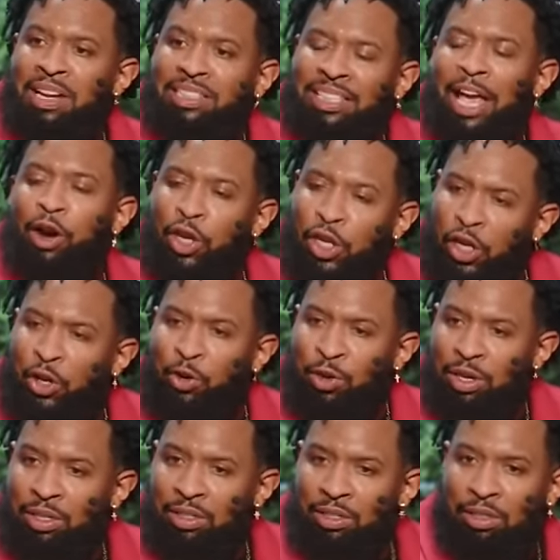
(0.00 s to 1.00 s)
to tell you
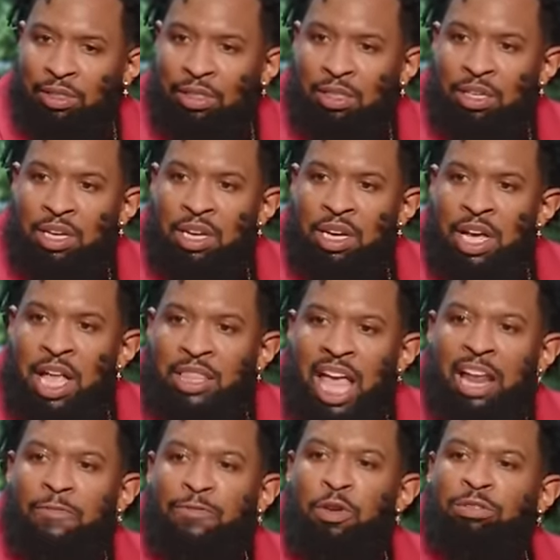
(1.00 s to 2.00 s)

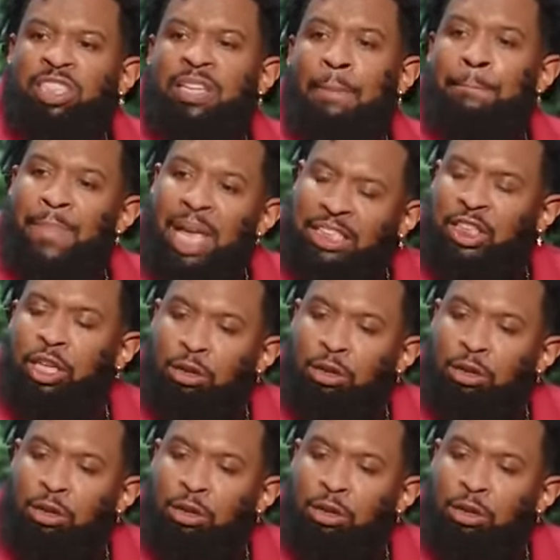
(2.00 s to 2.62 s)
that if you submit